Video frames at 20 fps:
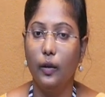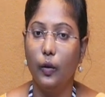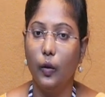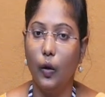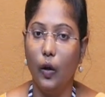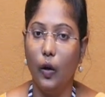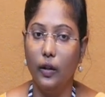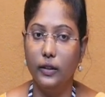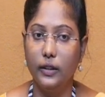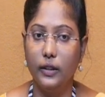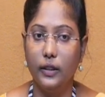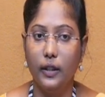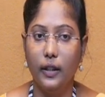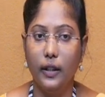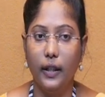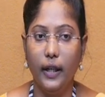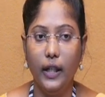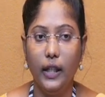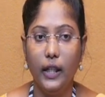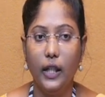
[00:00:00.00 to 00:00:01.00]
cost,
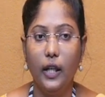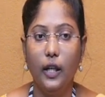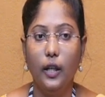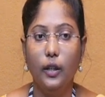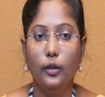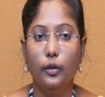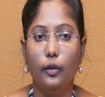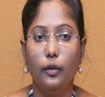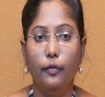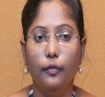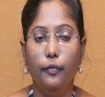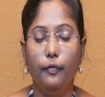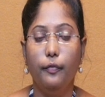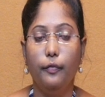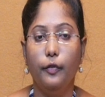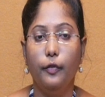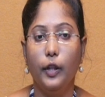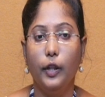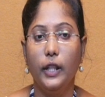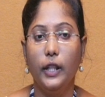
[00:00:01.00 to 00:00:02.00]
right. So,
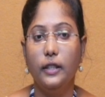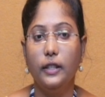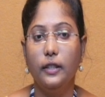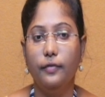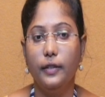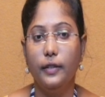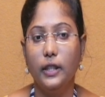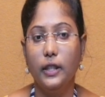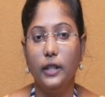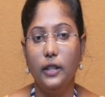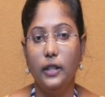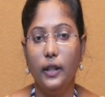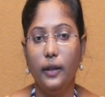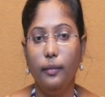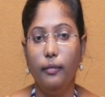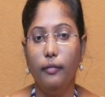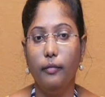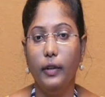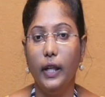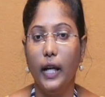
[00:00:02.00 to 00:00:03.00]
what is the first step?
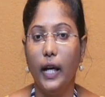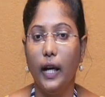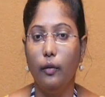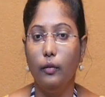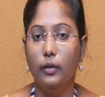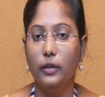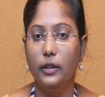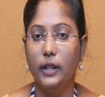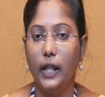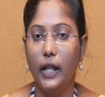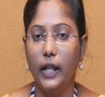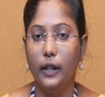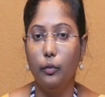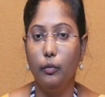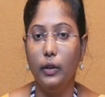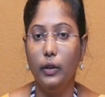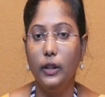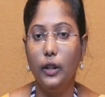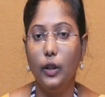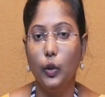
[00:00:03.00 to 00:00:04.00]
We have to select
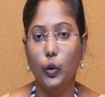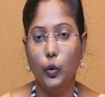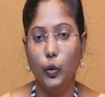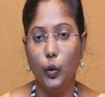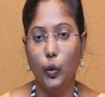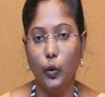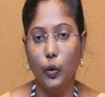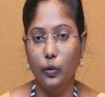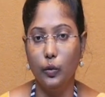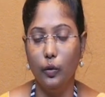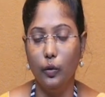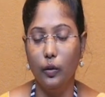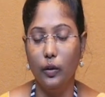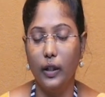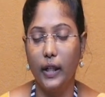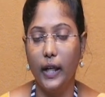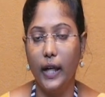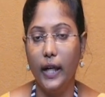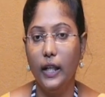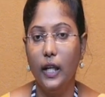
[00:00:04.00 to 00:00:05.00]
one source node,
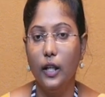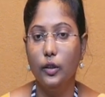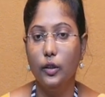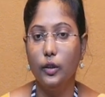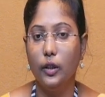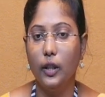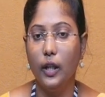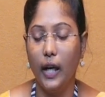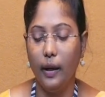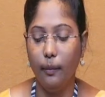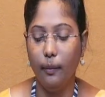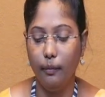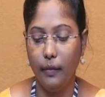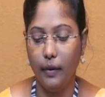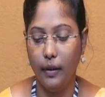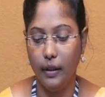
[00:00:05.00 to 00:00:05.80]
right. So, I am